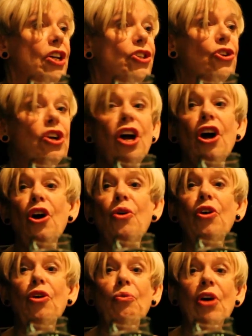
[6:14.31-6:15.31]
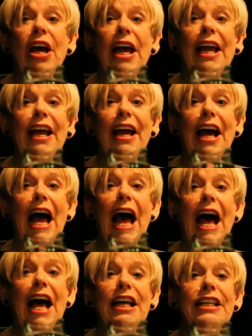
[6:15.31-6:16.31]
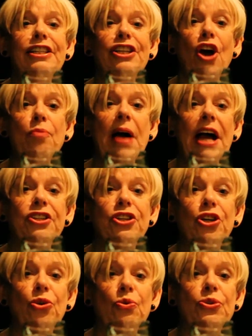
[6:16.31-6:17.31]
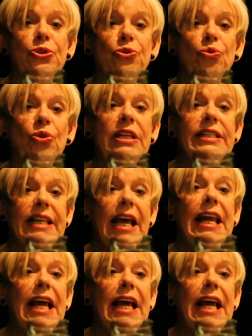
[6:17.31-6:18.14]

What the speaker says: to go away and go back to your school and say,